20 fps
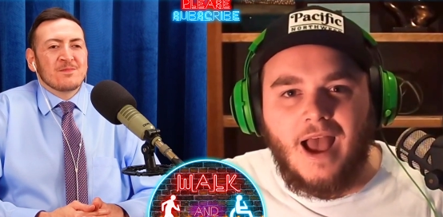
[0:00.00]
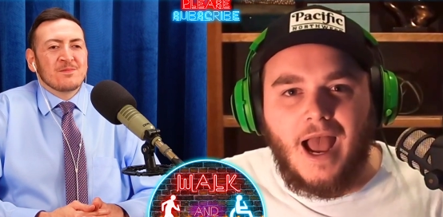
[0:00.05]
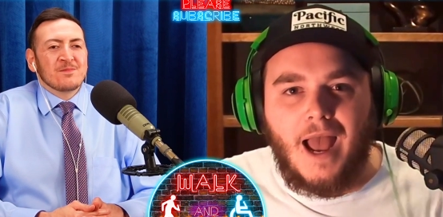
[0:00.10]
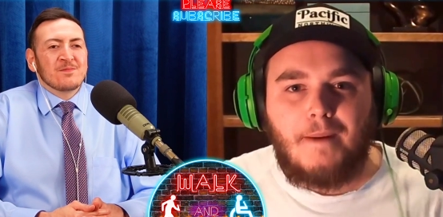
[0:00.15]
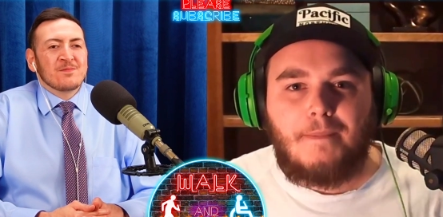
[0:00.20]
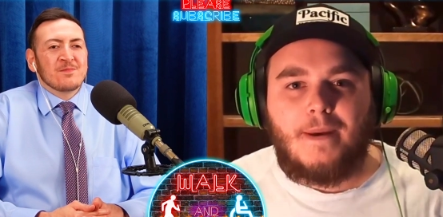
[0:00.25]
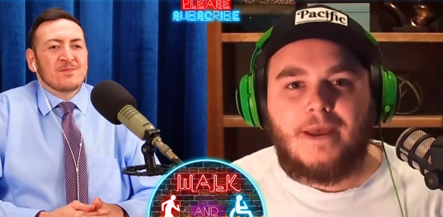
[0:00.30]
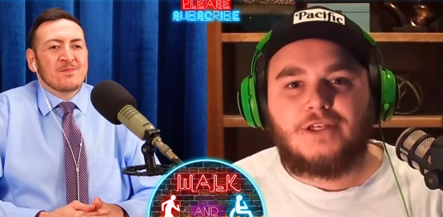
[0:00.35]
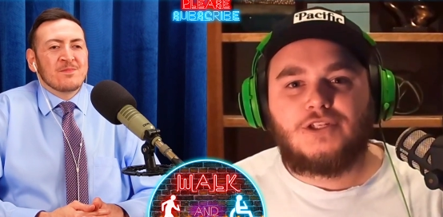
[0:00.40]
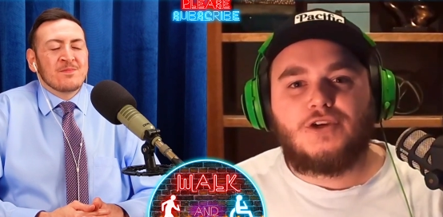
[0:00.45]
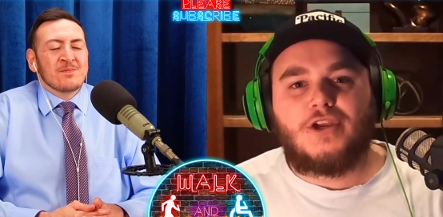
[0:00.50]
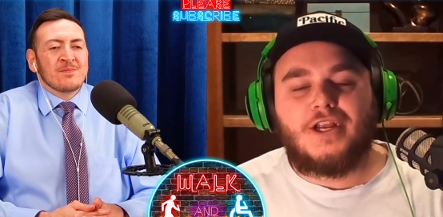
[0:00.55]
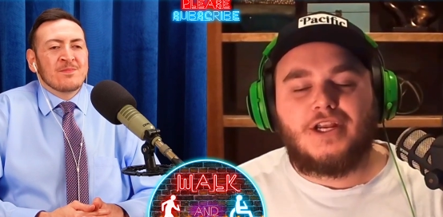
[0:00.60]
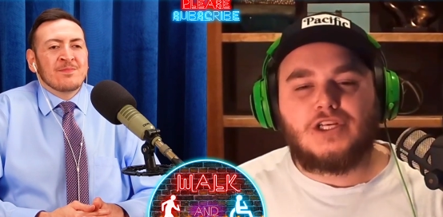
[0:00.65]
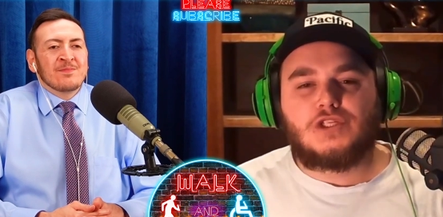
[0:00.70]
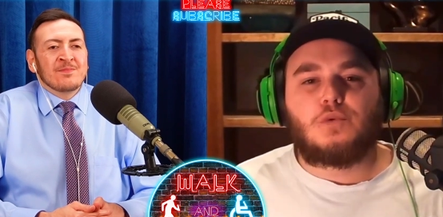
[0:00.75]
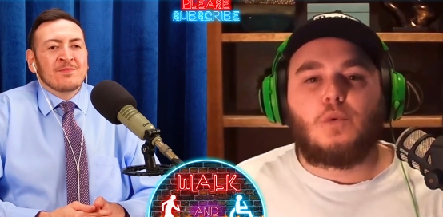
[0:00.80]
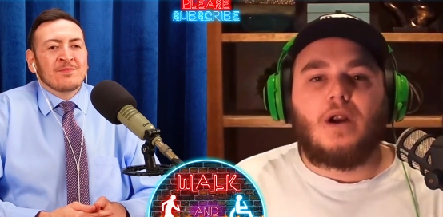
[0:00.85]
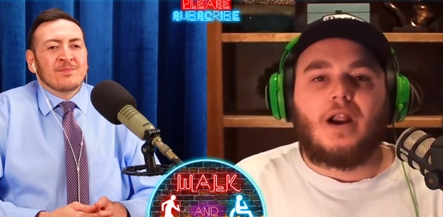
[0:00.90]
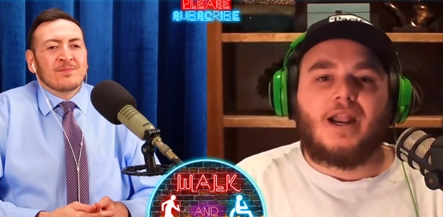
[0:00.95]
Speaker 1: I bet you he
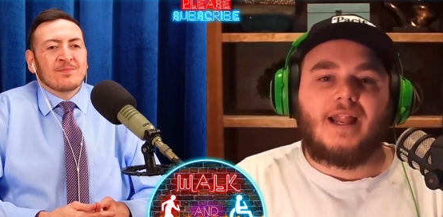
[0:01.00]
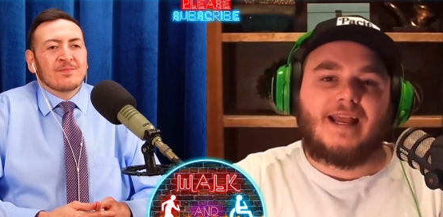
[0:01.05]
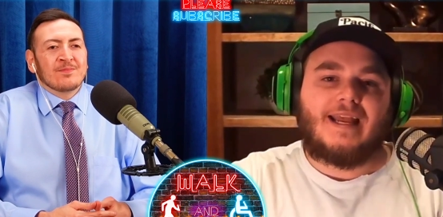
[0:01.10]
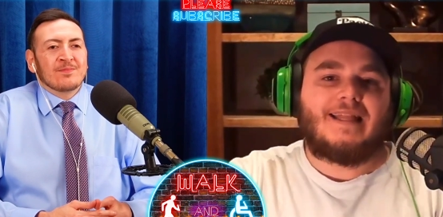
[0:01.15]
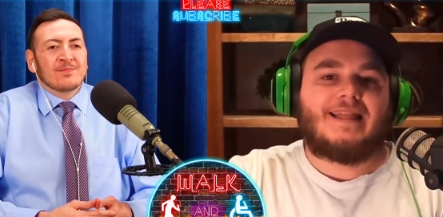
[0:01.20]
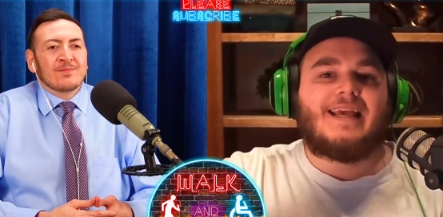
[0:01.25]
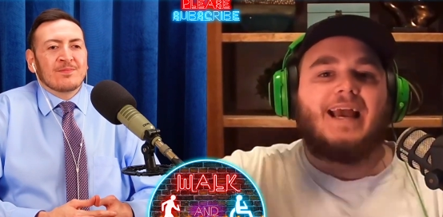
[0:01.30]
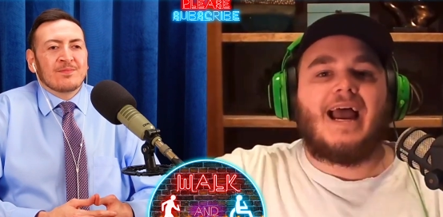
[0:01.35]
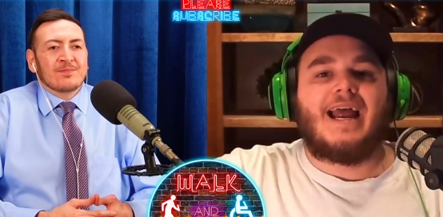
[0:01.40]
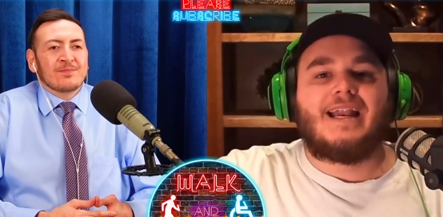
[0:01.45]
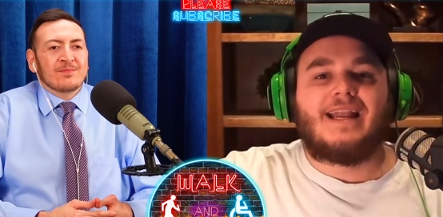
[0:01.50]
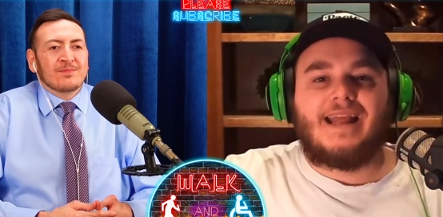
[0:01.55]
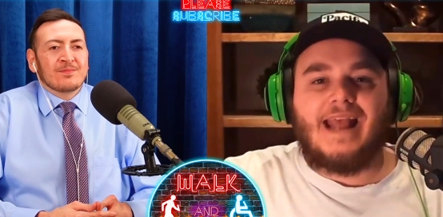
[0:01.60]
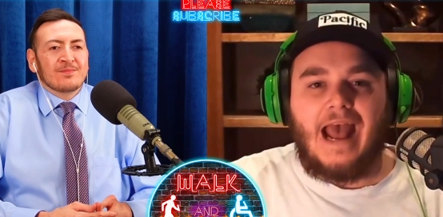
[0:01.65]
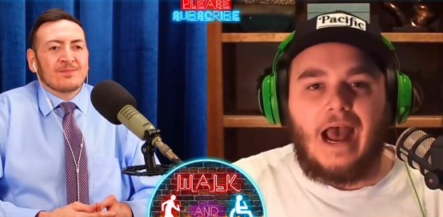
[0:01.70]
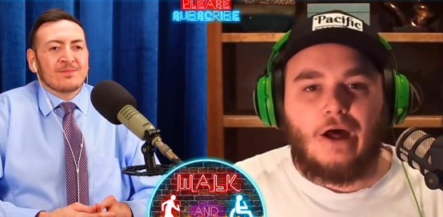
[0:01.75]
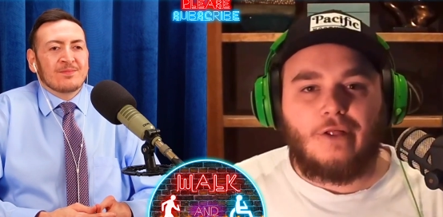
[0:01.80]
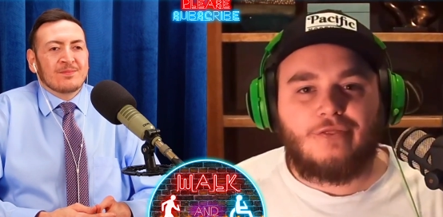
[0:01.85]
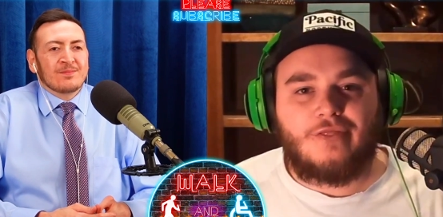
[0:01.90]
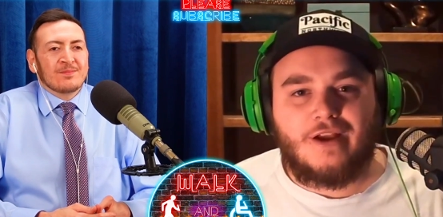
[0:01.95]
just wanted to get the
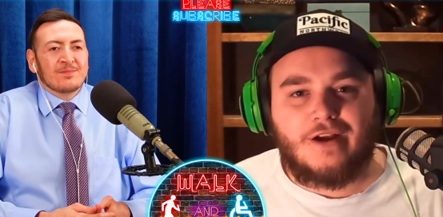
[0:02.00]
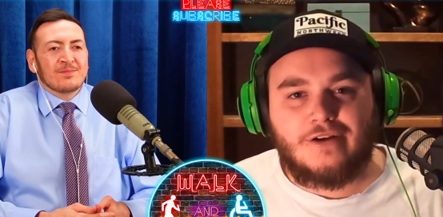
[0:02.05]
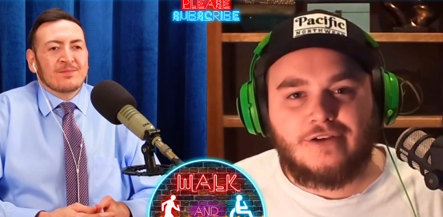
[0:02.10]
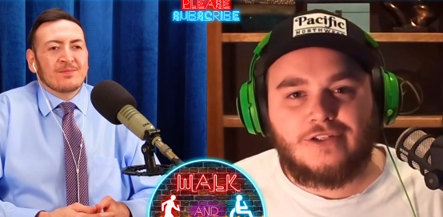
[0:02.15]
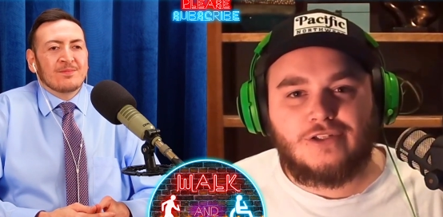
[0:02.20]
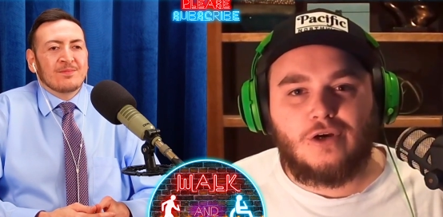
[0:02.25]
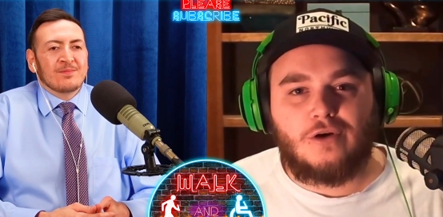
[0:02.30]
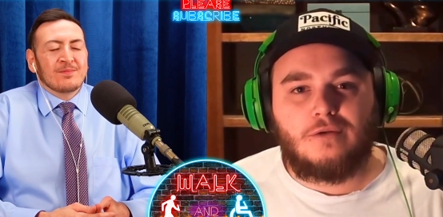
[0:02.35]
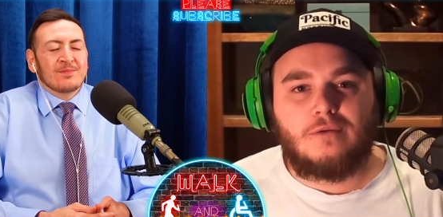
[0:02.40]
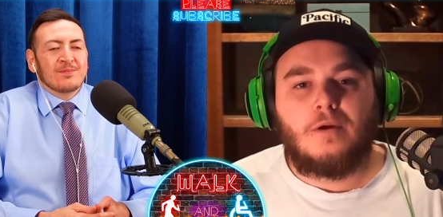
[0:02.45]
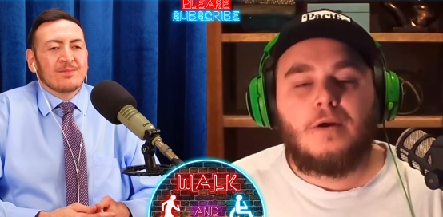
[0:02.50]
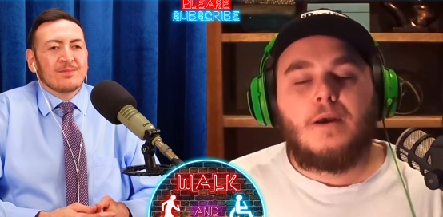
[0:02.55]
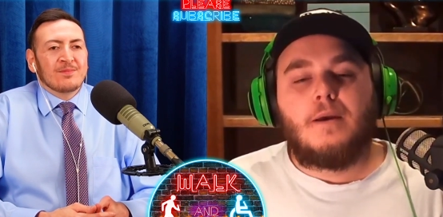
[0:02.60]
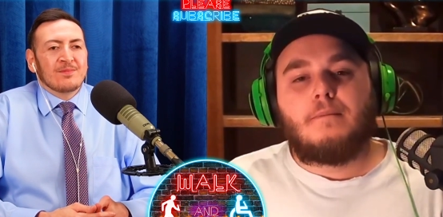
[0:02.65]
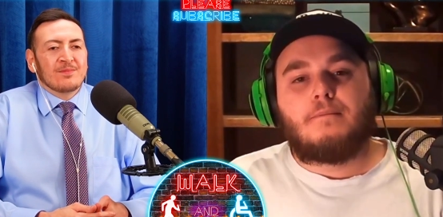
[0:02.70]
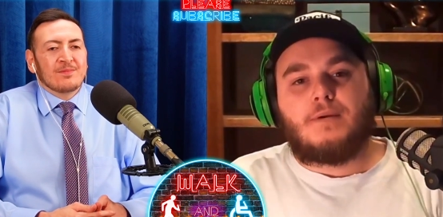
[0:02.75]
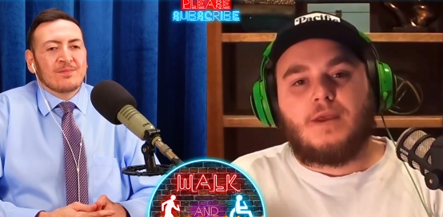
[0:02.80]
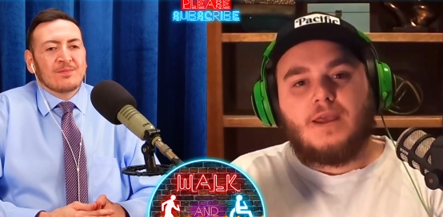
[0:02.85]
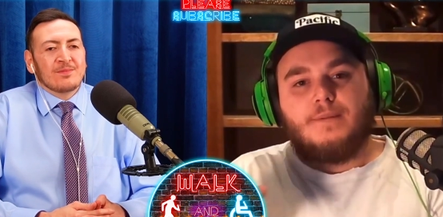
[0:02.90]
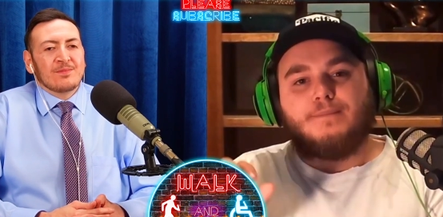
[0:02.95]
idea out there, so
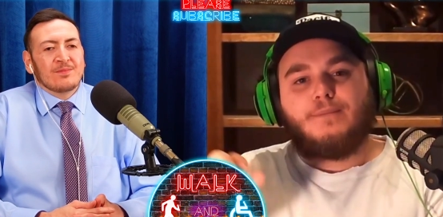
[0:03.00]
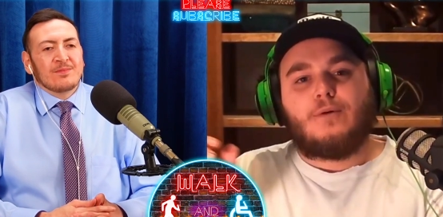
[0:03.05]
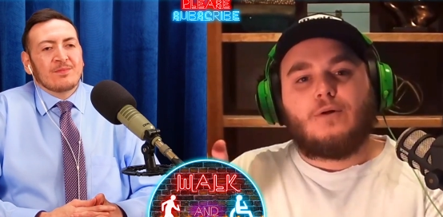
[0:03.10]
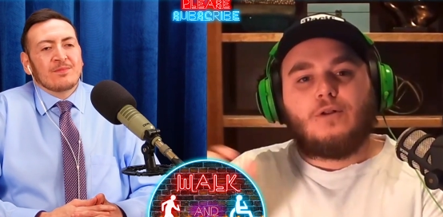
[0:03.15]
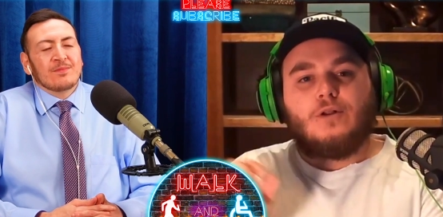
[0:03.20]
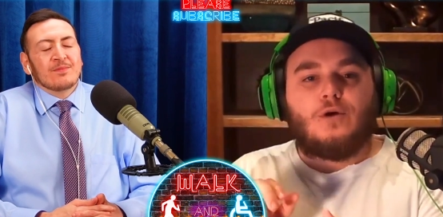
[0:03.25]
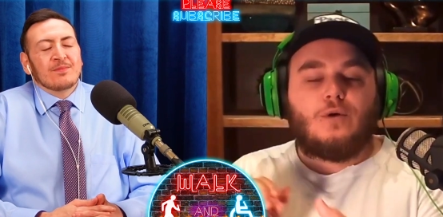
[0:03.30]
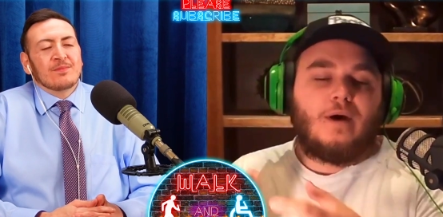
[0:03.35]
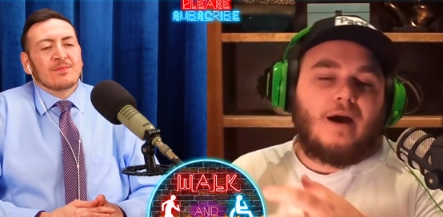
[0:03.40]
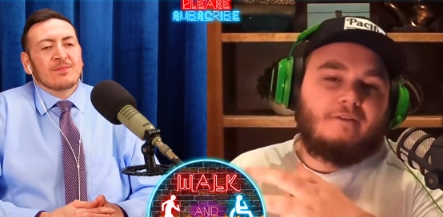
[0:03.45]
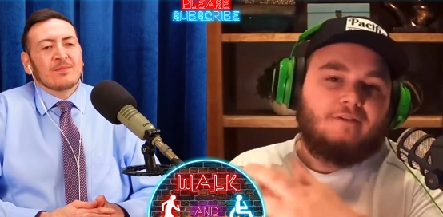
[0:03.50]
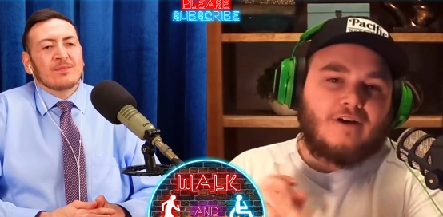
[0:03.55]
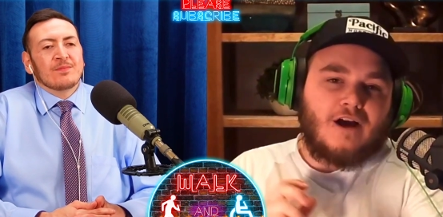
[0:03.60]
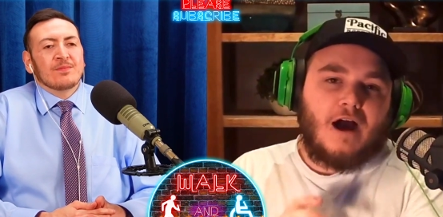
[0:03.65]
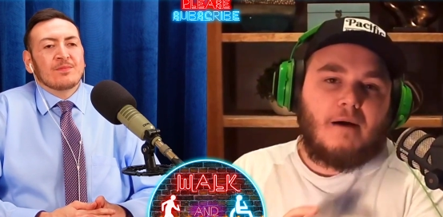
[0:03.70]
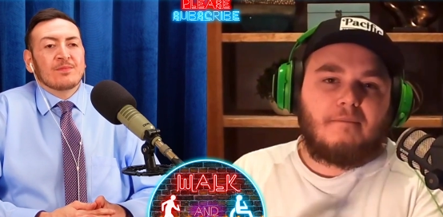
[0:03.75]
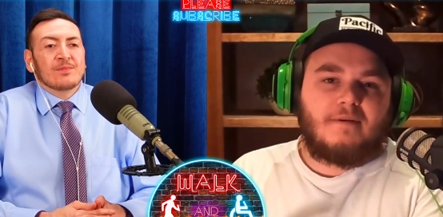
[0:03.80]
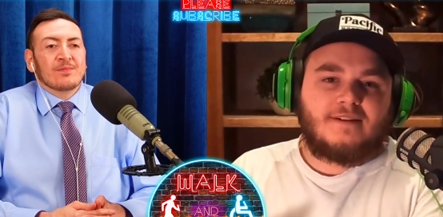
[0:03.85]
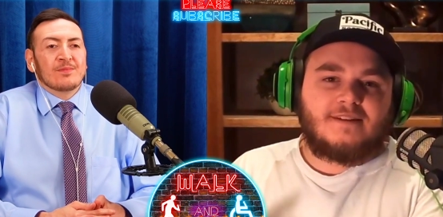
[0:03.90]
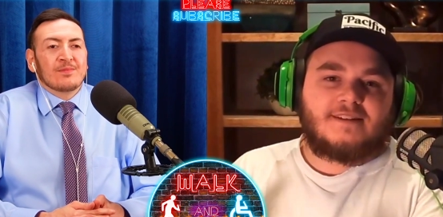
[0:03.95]
people who have
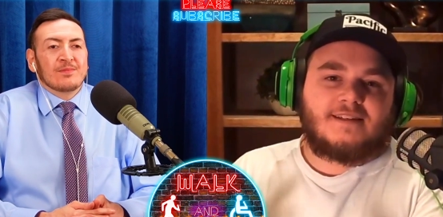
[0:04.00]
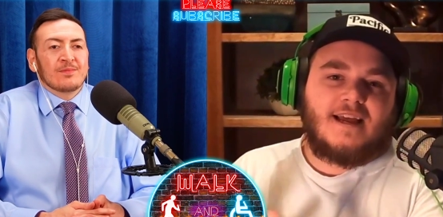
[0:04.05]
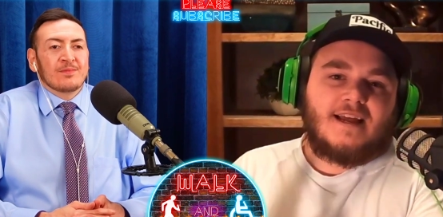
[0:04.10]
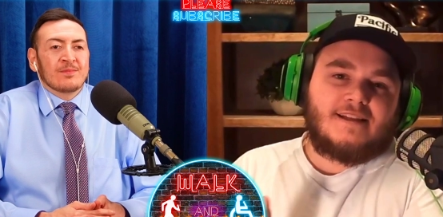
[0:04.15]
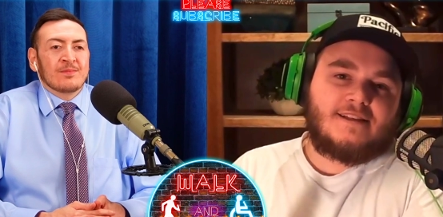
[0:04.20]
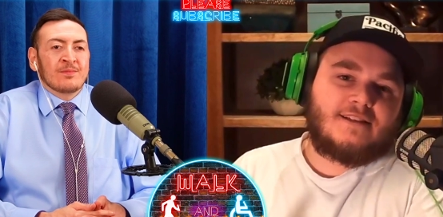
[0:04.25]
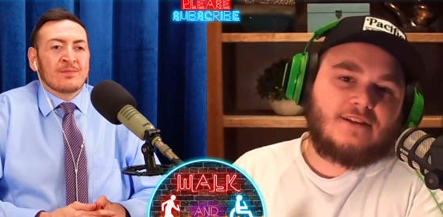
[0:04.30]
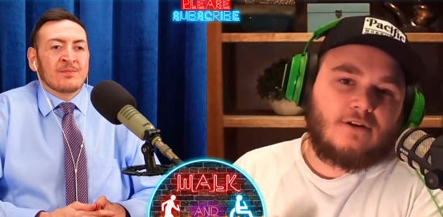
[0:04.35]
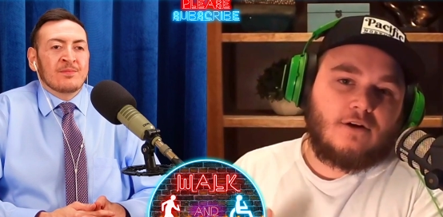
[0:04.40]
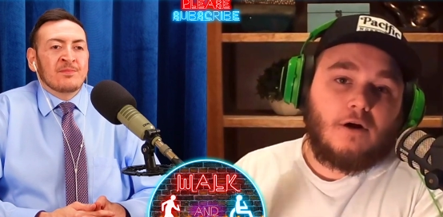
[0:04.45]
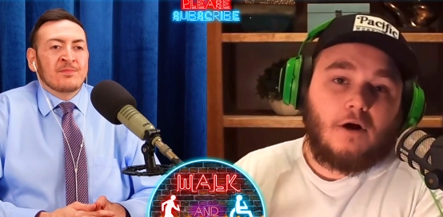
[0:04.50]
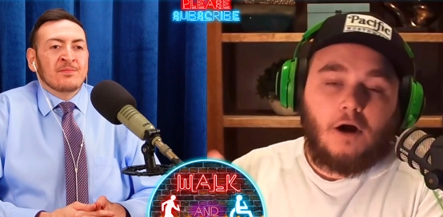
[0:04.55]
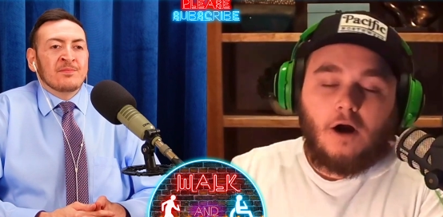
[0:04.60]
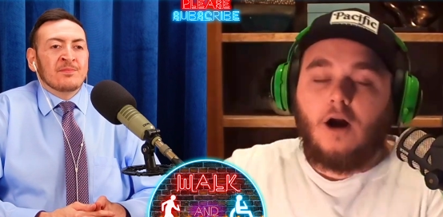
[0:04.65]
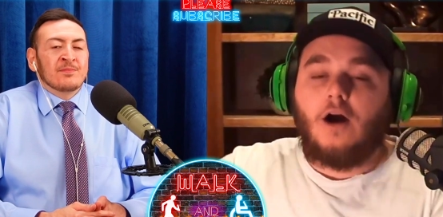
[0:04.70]
common sense and are